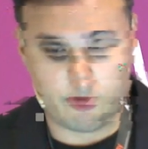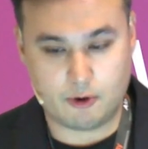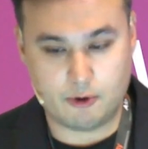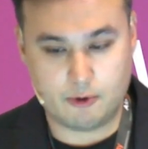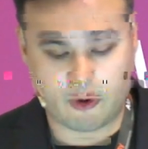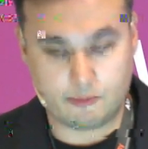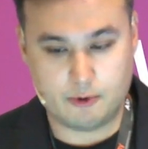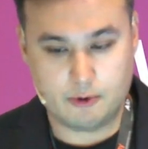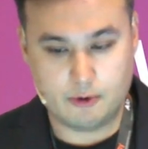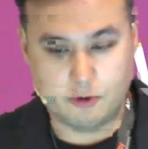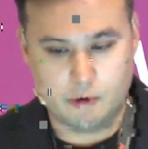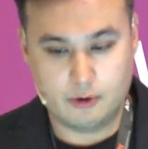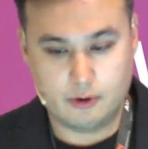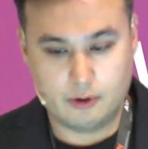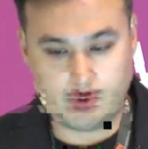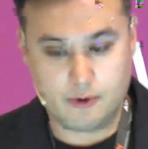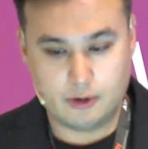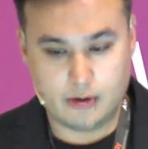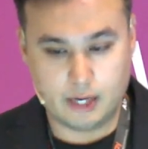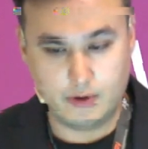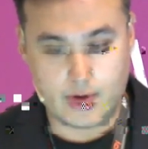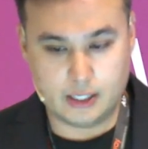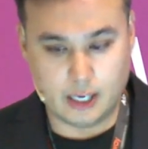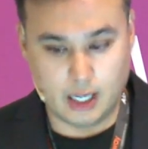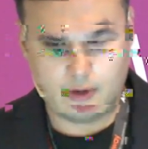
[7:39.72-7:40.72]
the
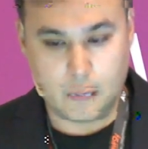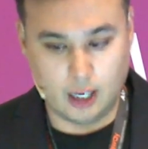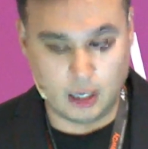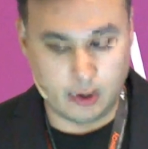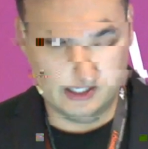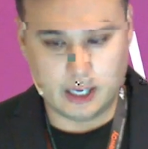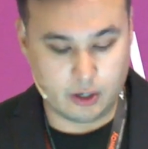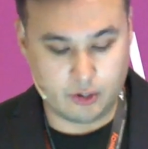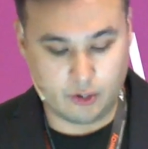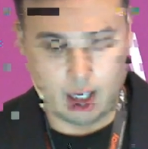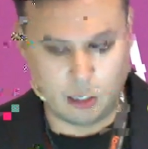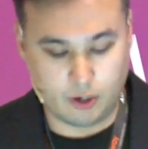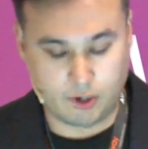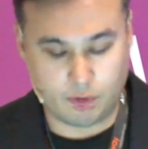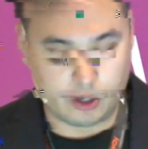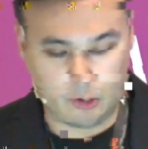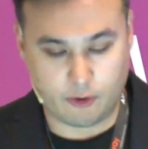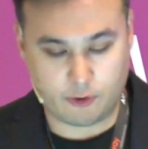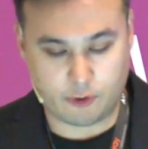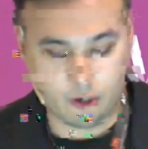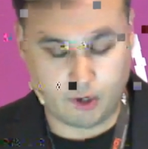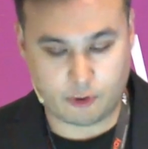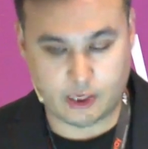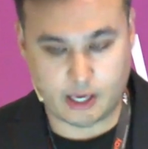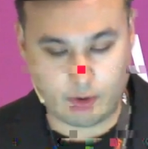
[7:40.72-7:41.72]
sample responses,
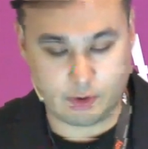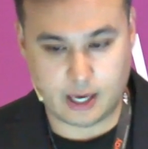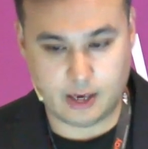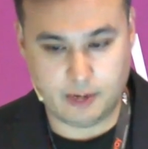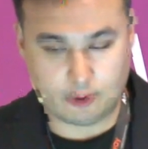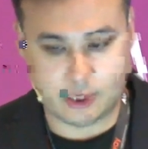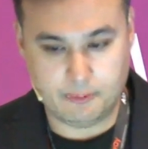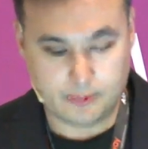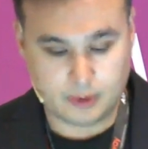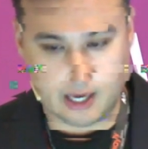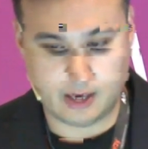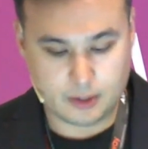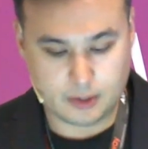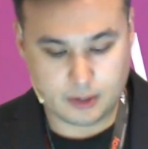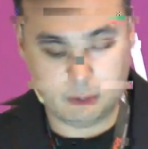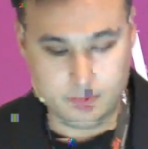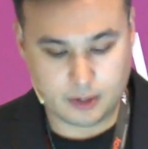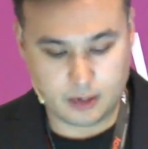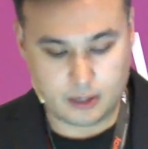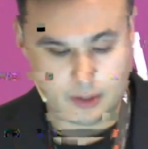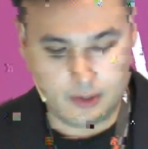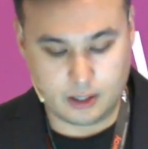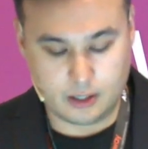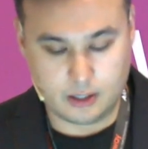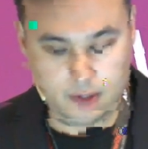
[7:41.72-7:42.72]
as
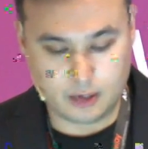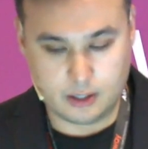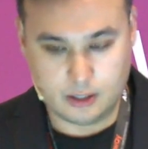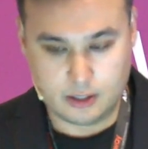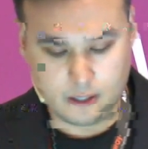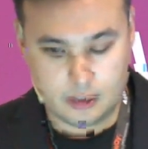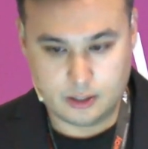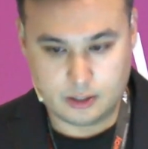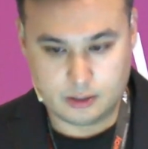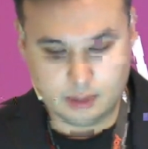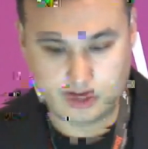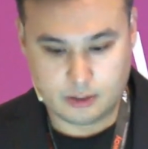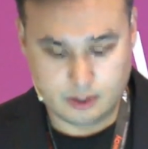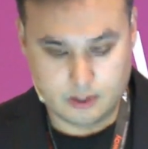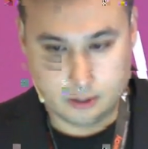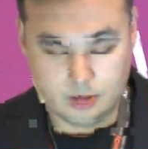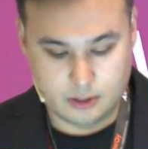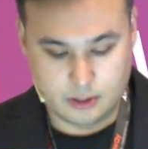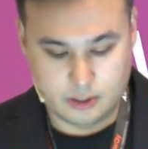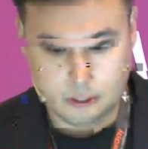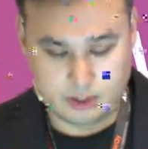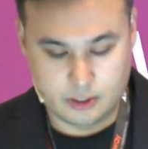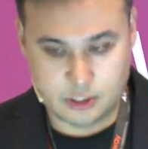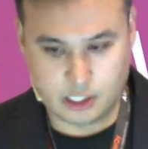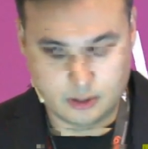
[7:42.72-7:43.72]
well as
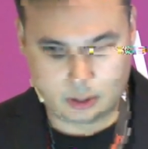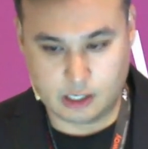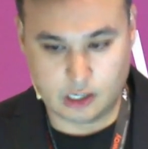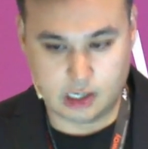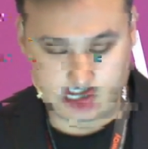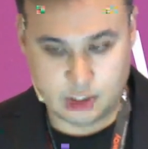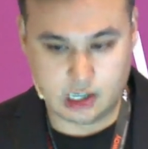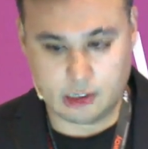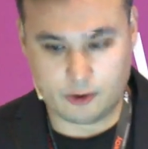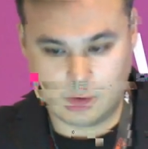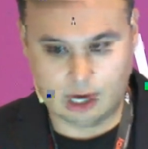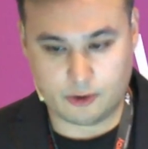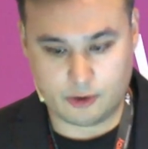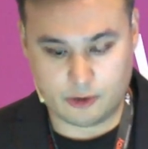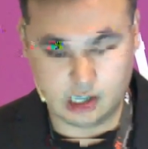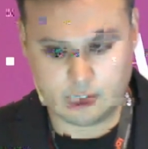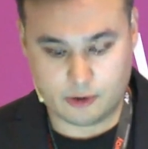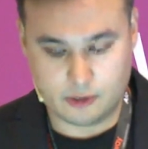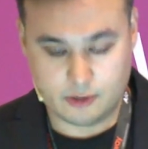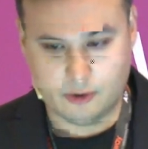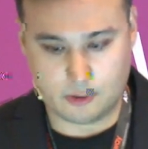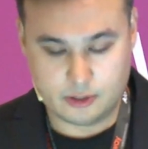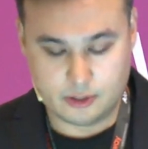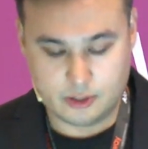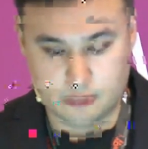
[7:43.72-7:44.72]
sample code in
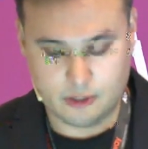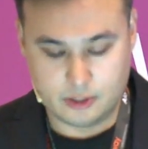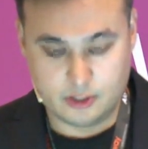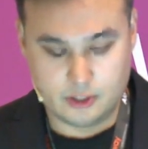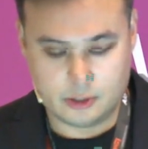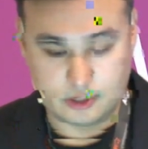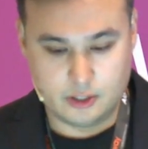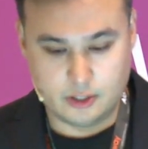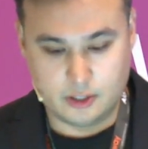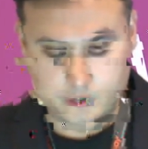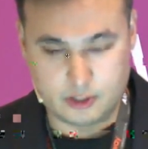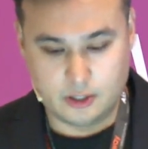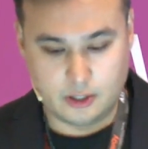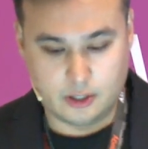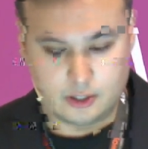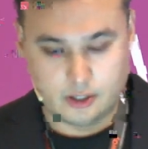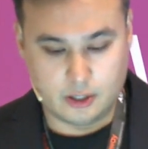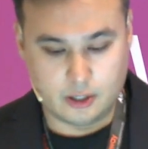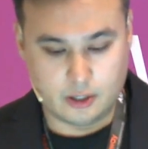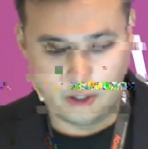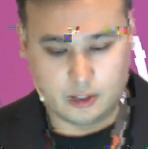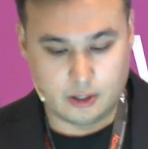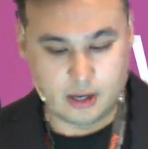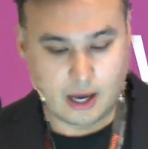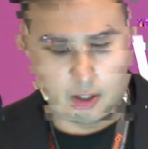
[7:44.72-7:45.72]
Node, Python,
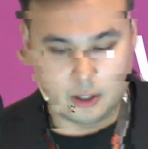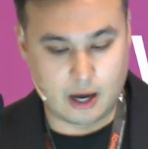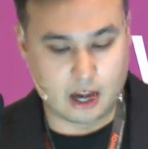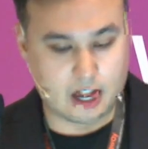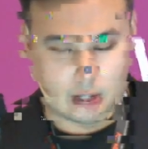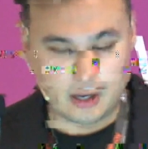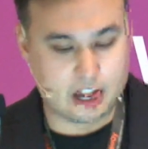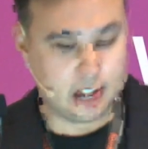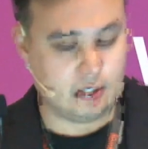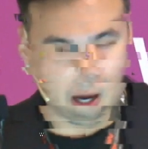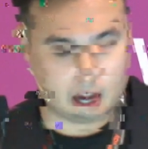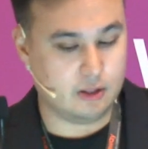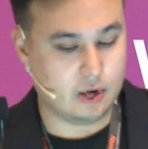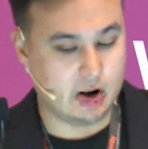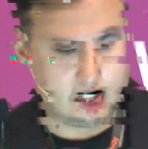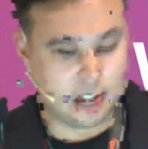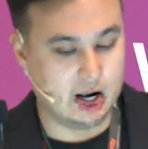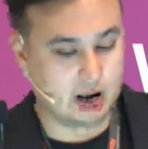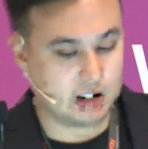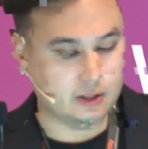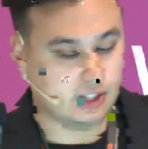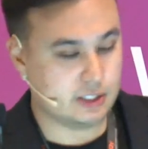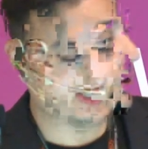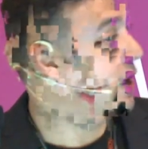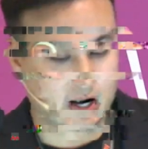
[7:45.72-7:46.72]
PHP, Java, C#,
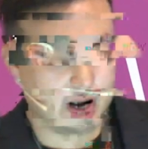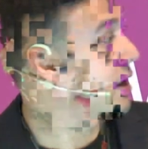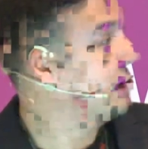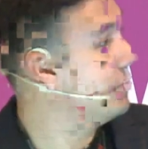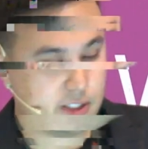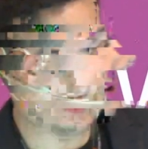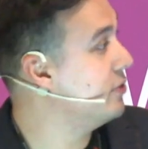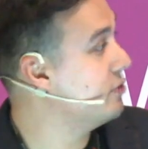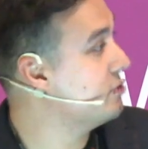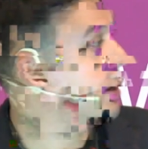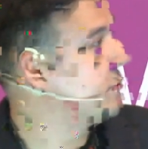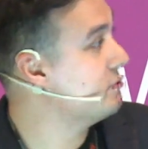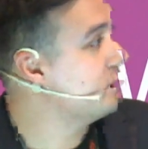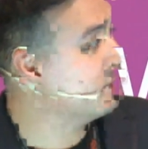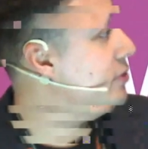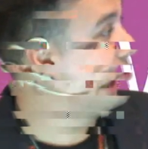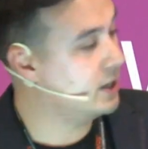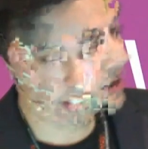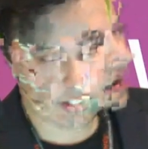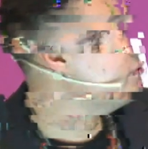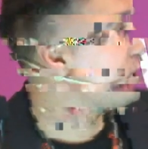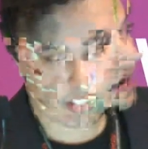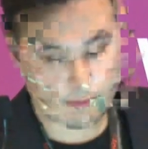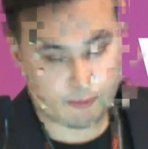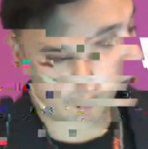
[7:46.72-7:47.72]
and even Go.
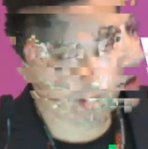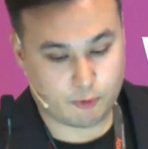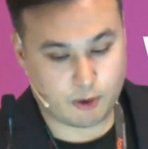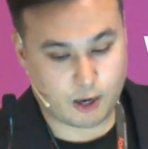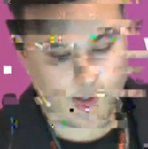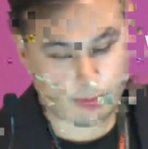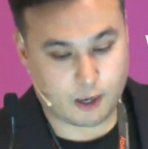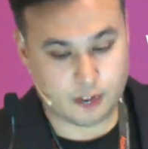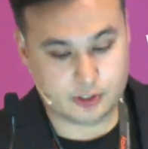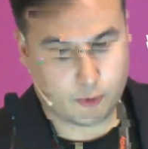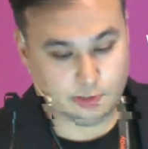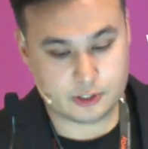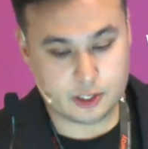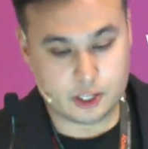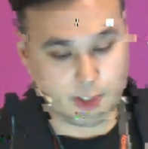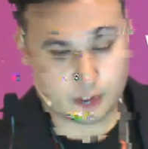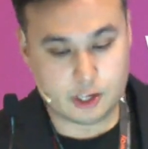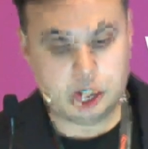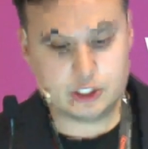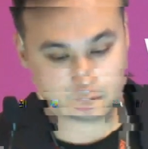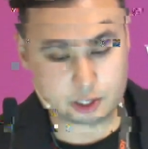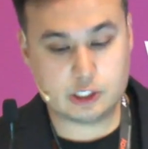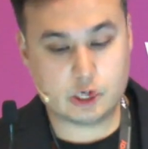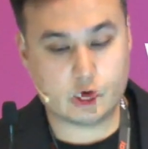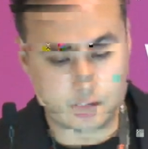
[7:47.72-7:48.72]

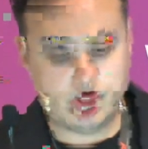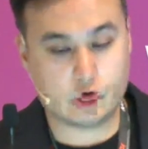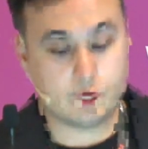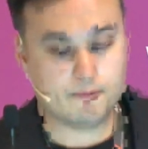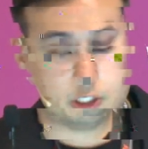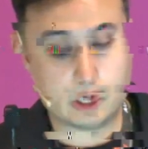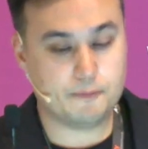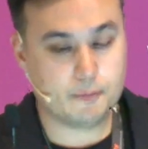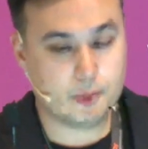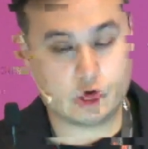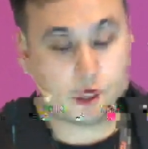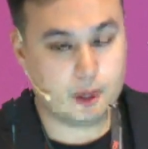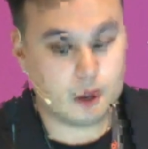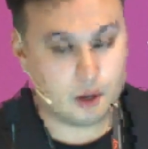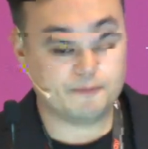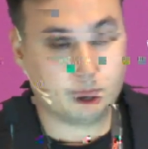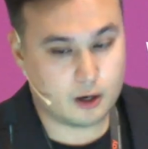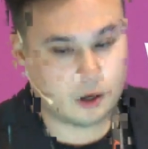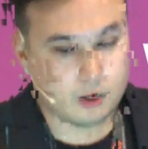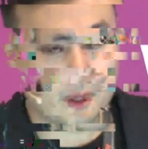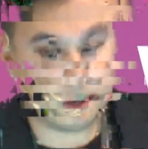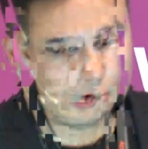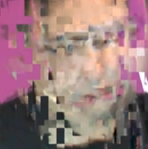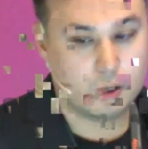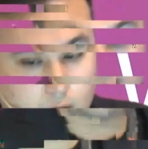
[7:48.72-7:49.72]
The rest of this
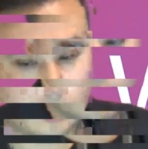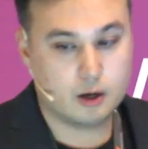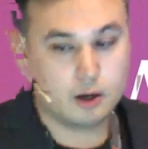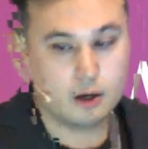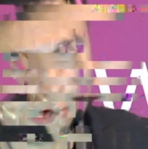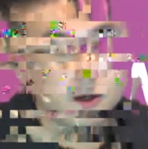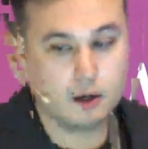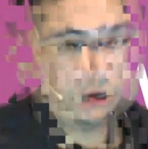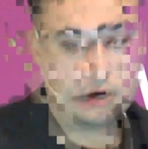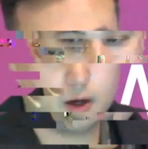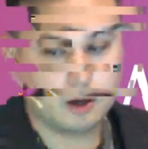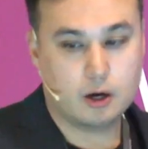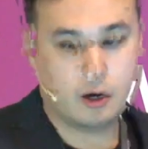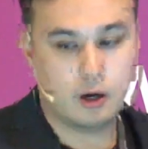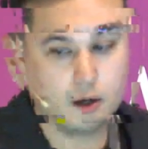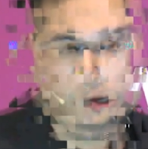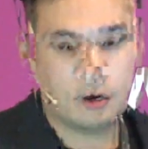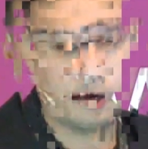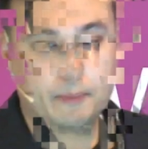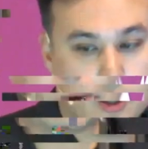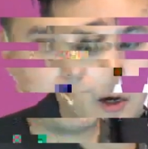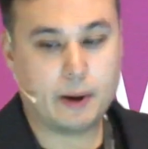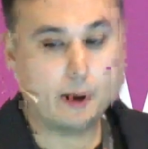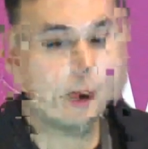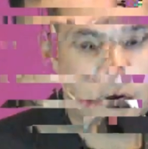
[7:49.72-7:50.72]
presentation is going to be a lot
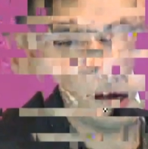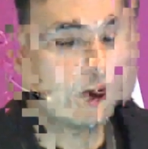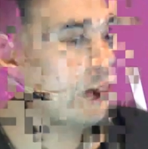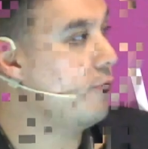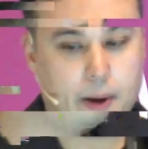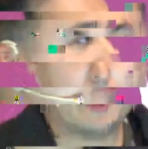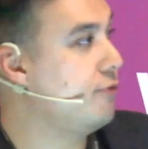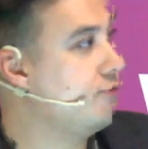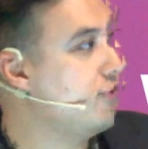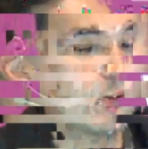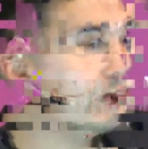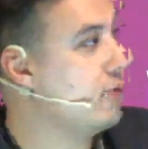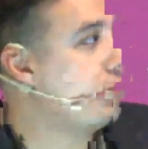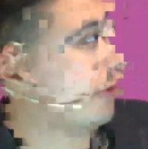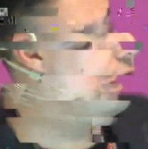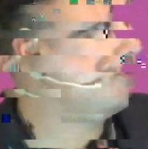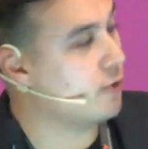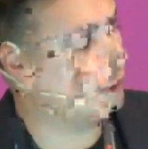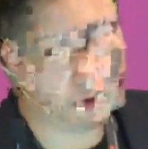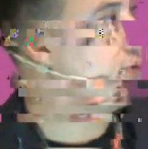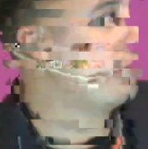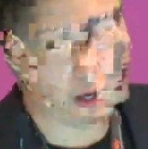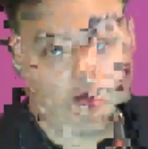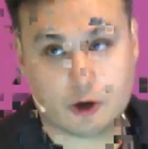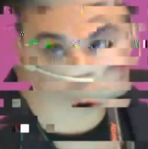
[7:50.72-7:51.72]
more hands-on,
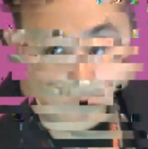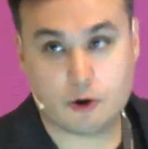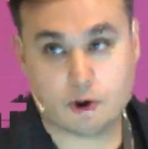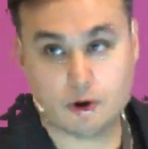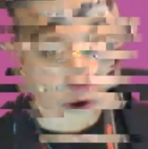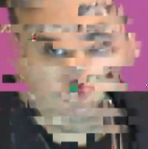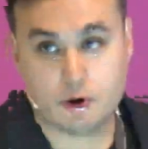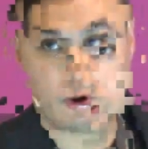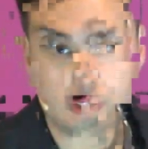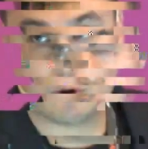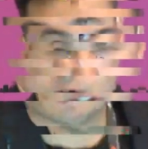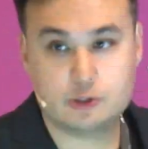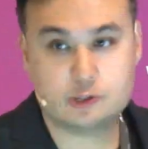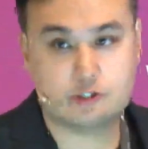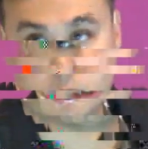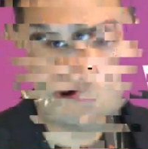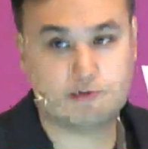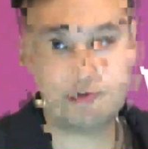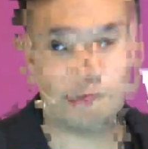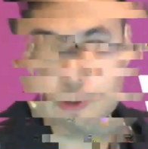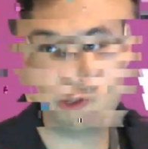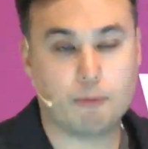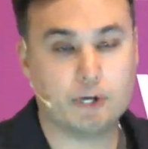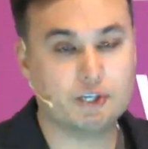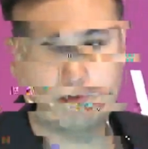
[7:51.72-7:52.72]
so
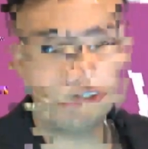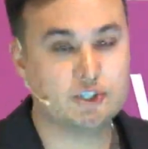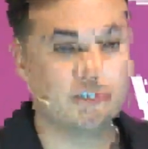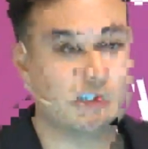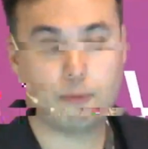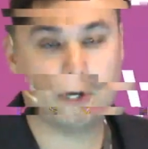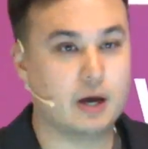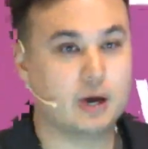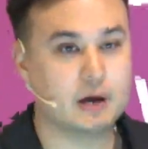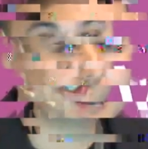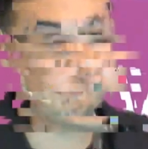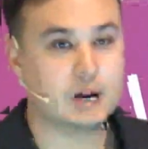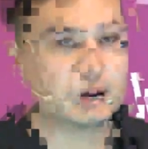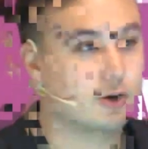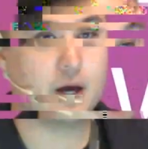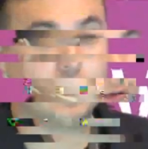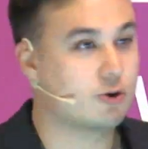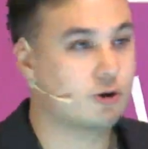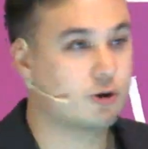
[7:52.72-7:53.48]
let's get started.